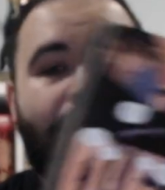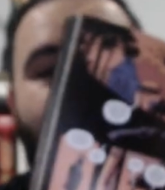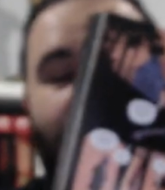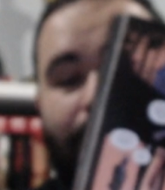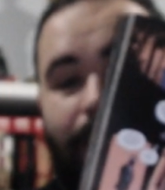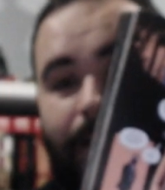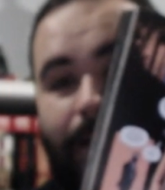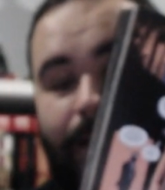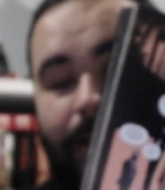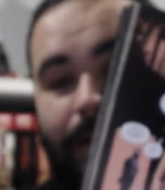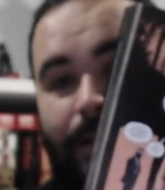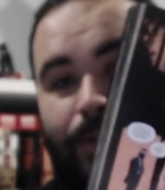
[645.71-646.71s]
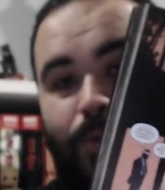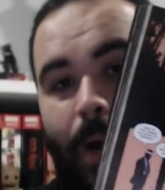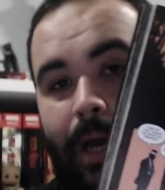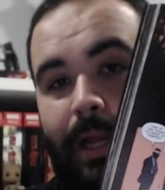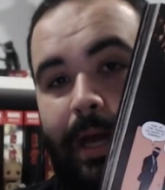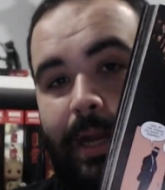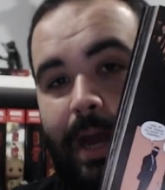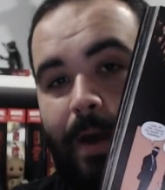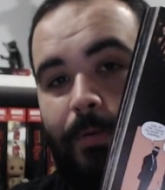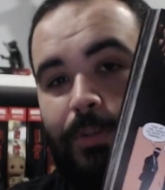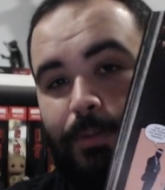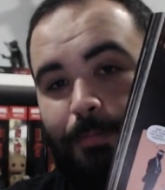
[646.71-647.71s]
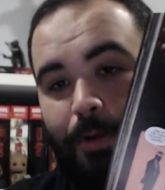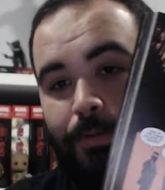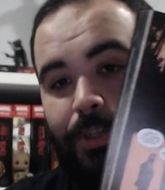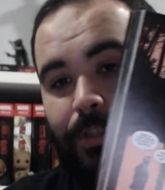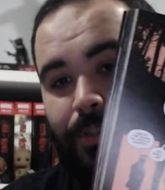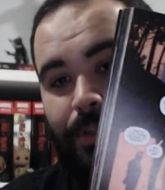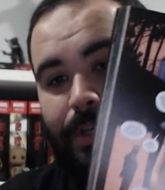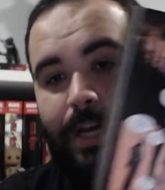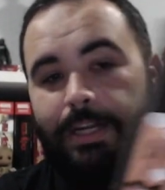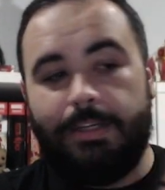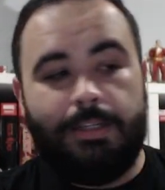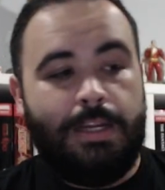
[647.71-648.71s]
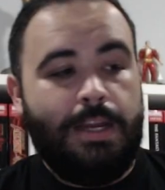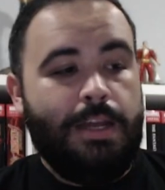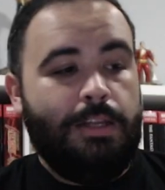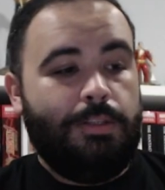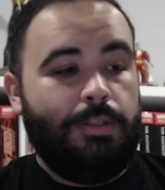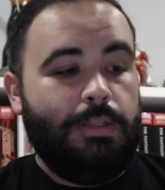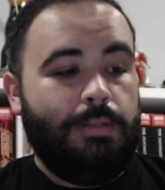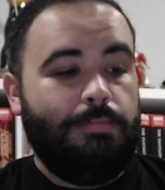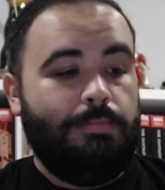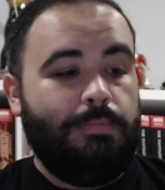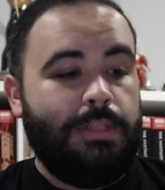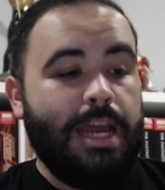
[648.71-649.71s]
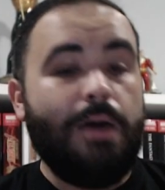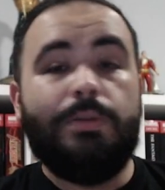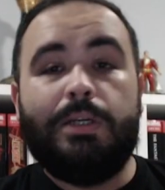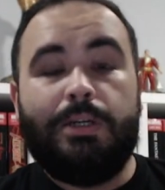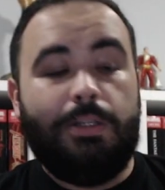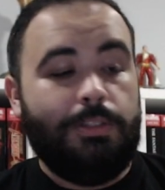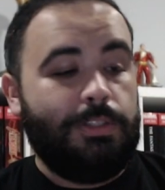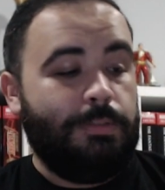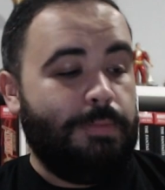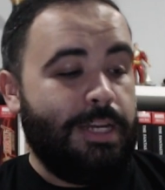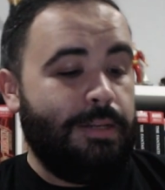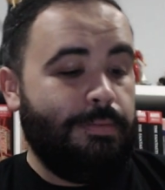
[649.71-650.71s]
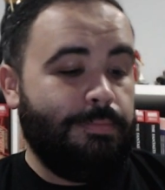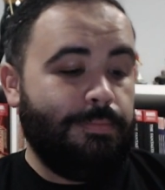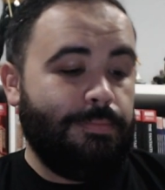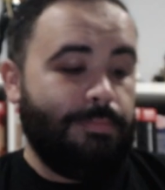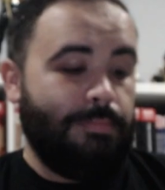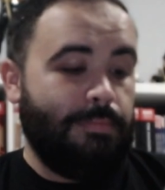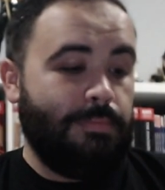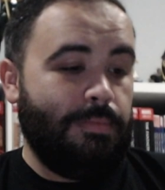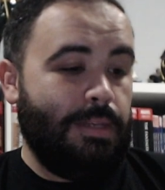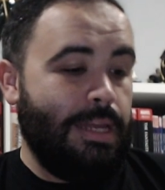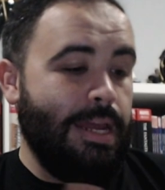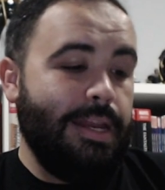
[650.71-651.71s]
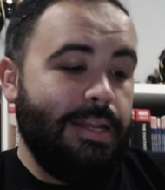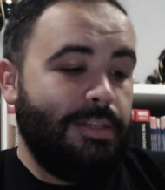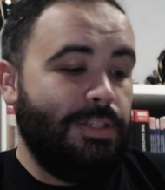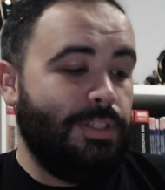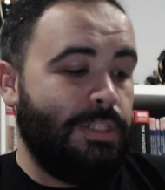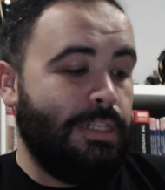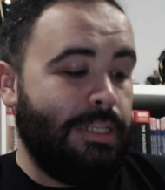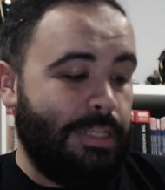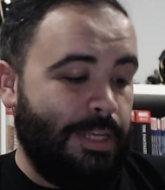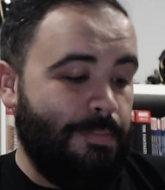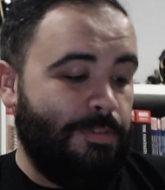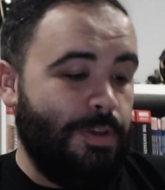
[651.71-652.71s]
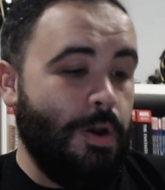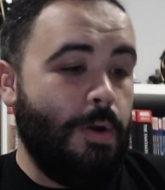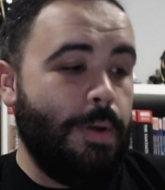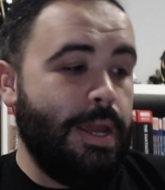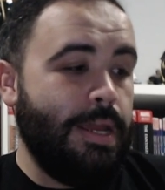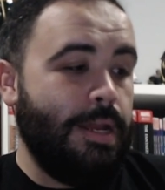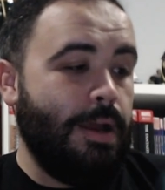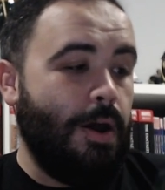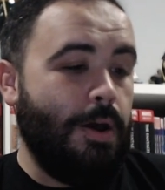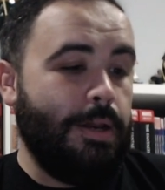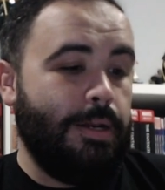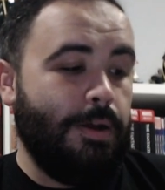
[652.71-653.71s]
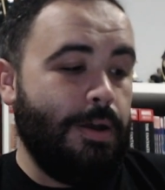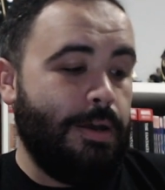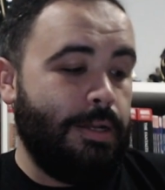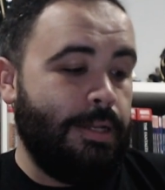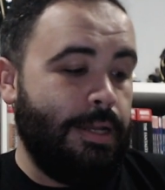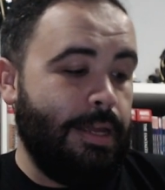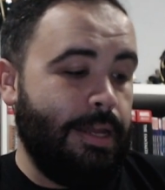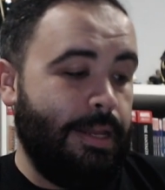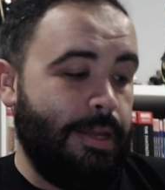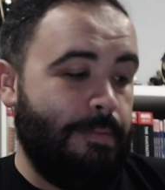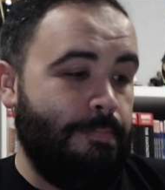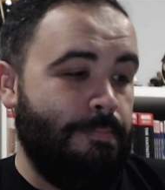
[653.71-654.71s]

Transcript: uh, uh, the twilight hour is approaching, so you gotta down the colors a bit. And it just keeps going on and on in a